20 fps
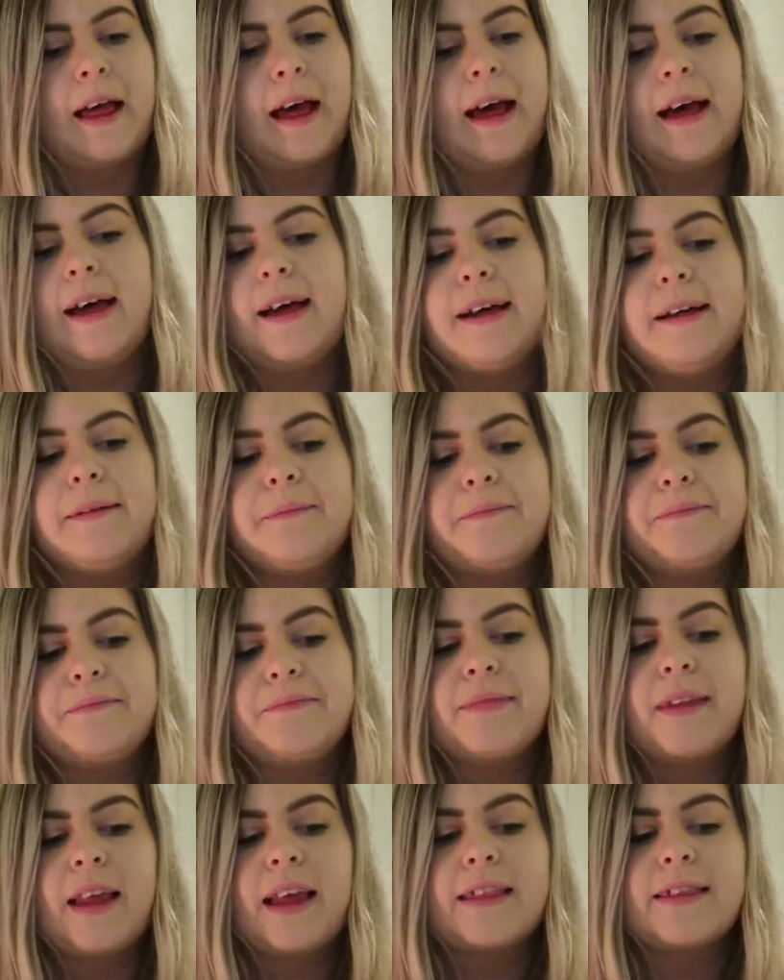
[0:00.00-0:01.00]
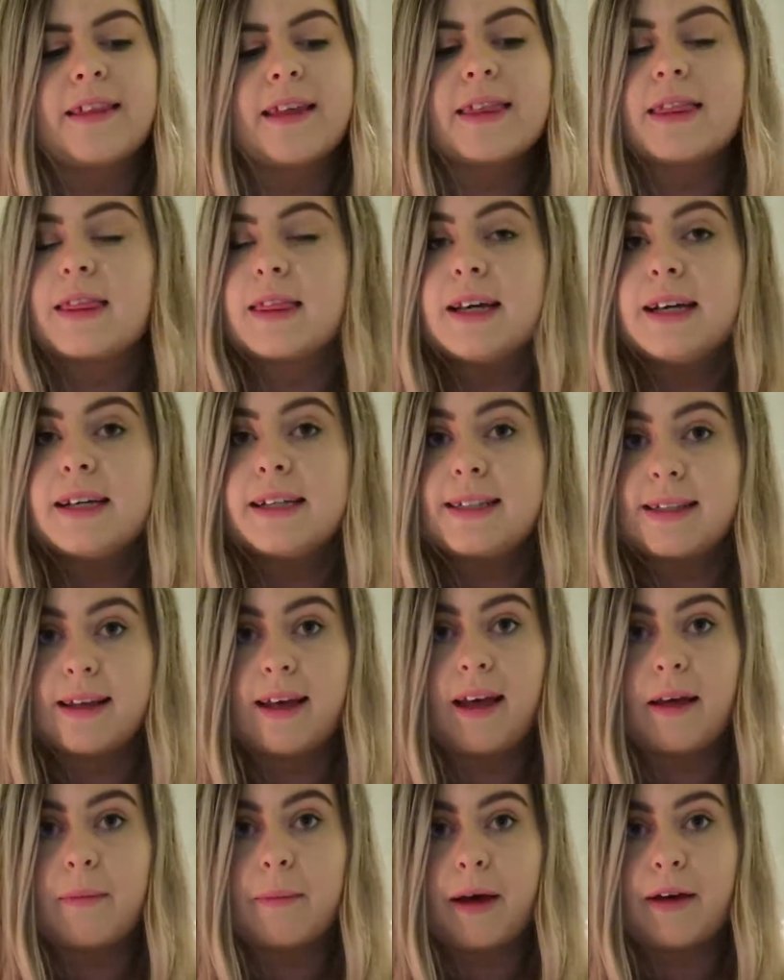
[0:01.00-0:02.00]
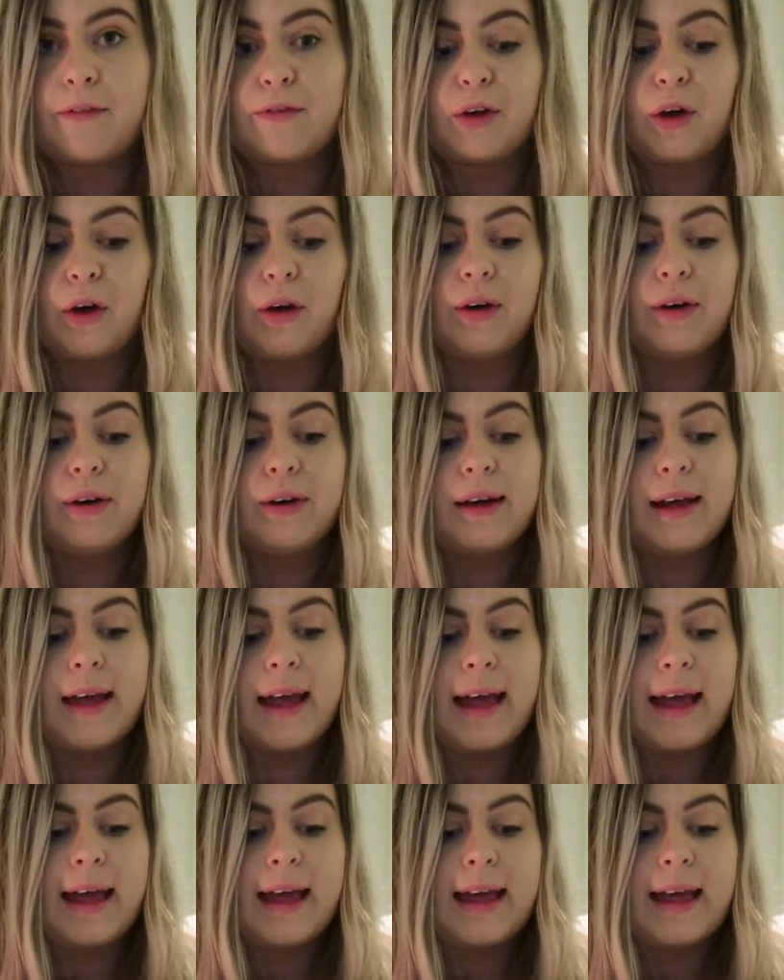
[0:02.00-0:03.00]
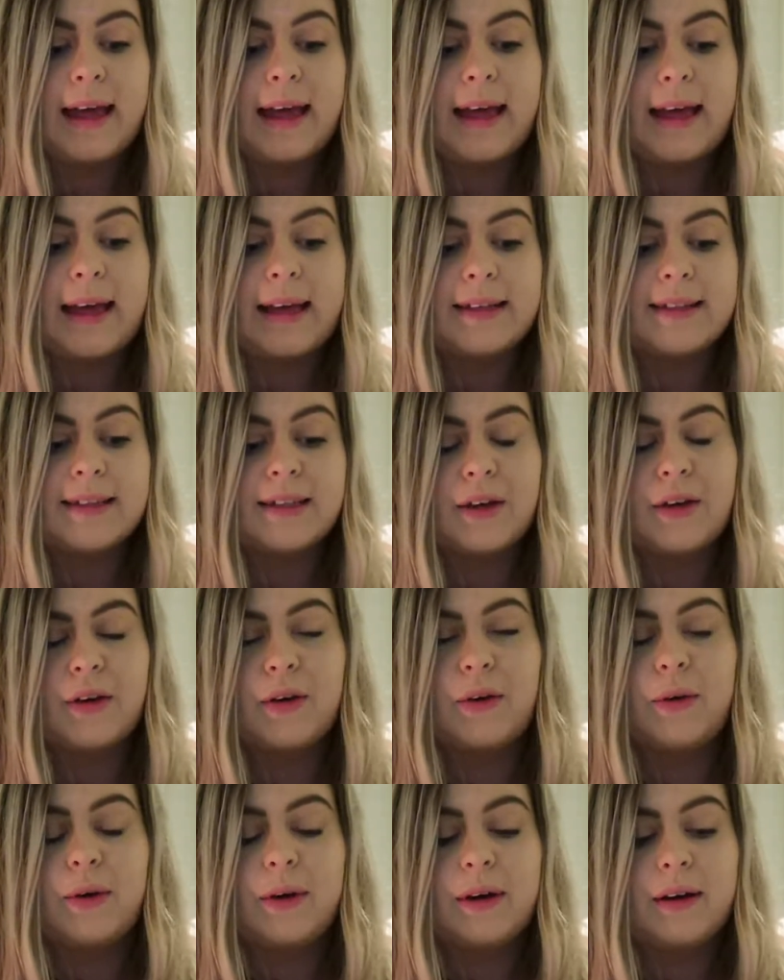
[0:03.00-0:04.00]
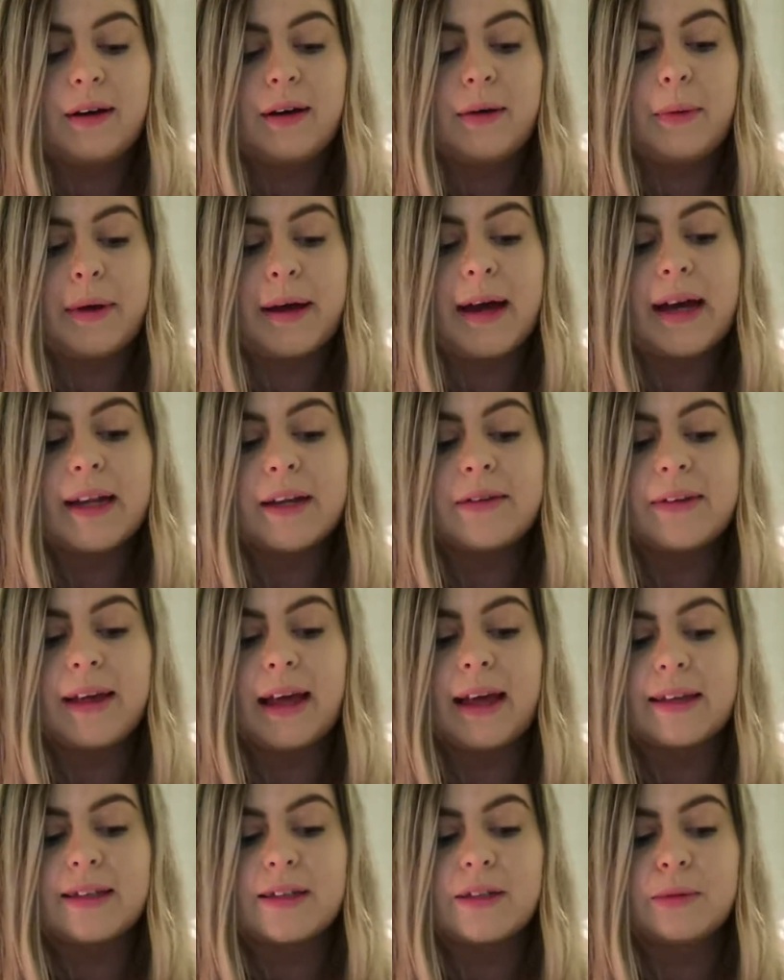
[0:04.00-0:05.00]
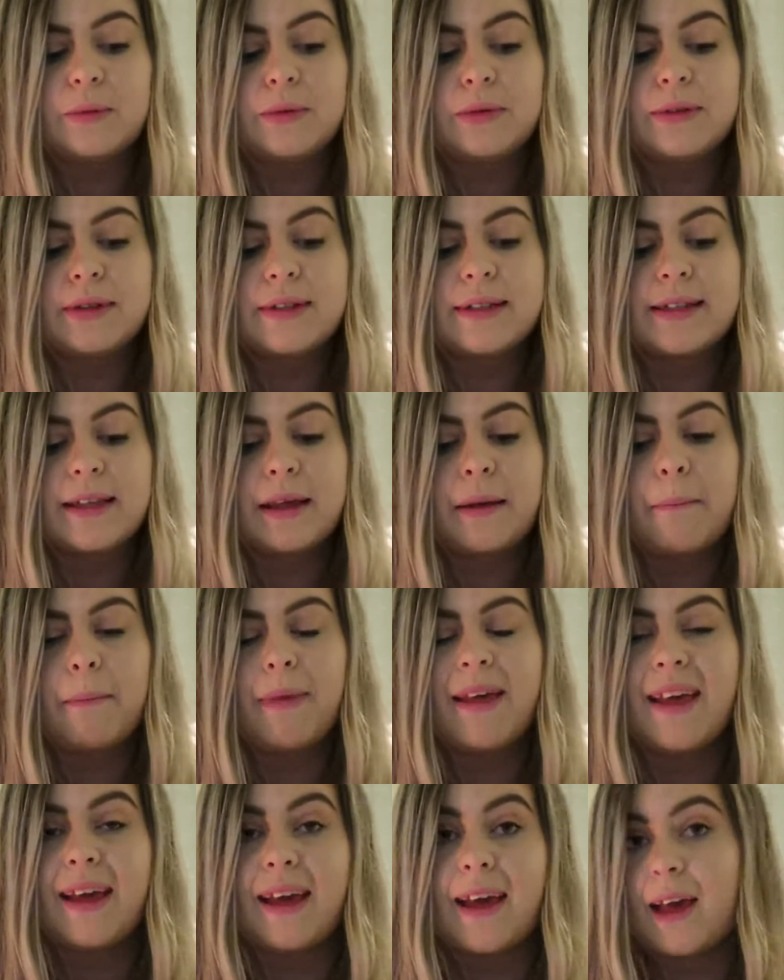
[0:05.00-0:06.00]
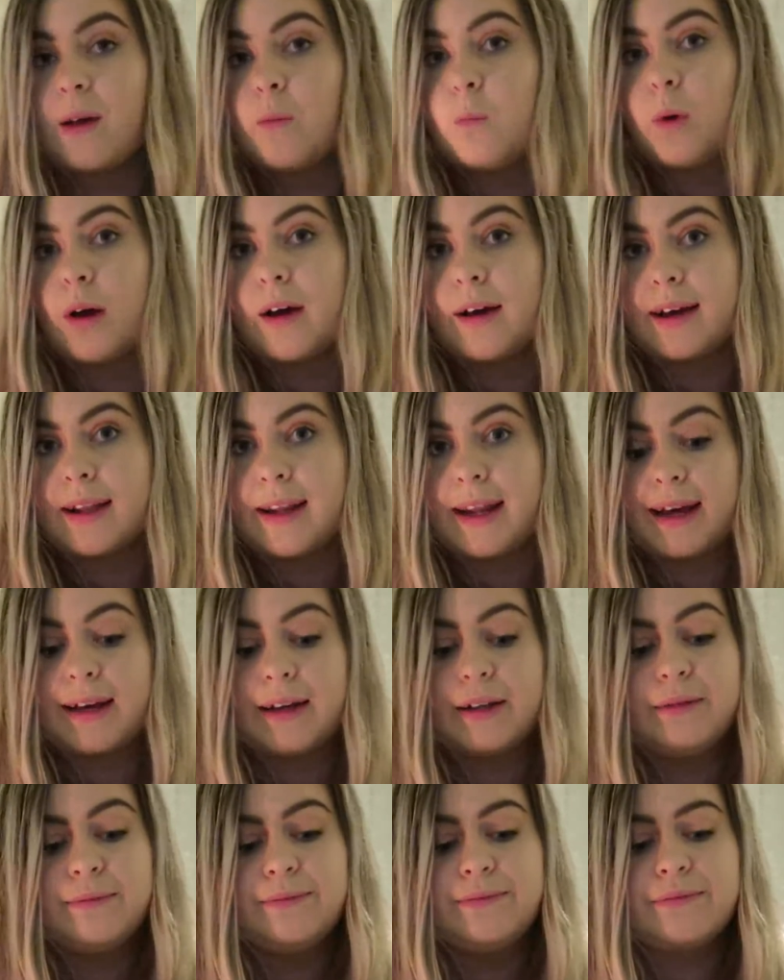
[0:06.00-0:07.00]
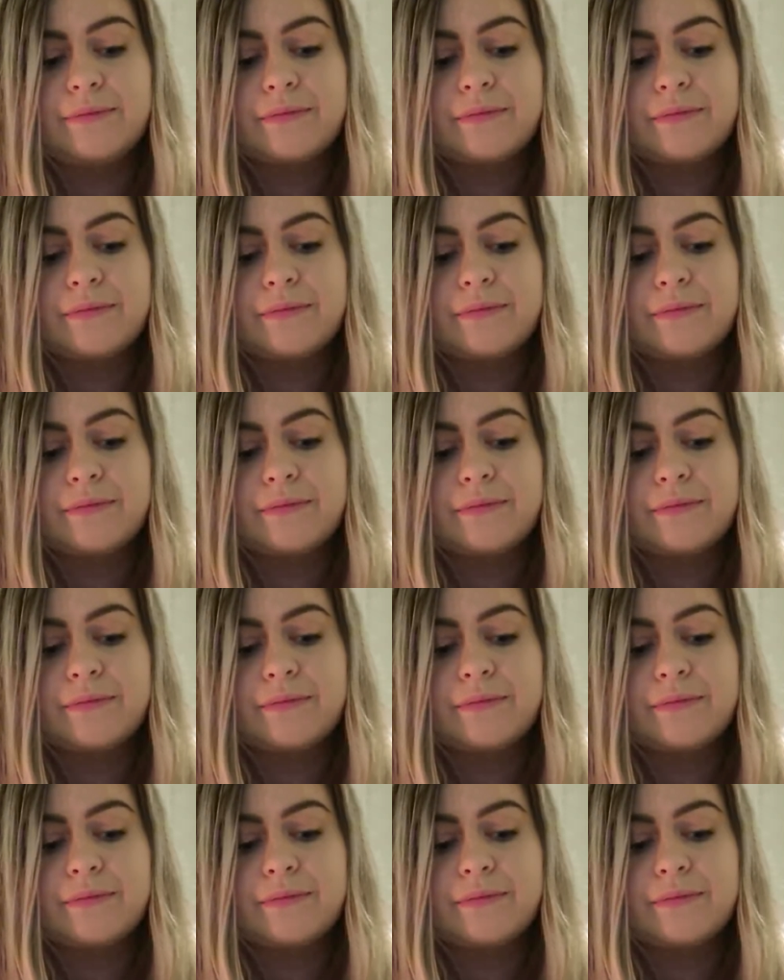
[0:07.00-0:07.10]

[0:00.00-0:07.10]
The third tip I've got is, so we're kind of getting towards being in work now,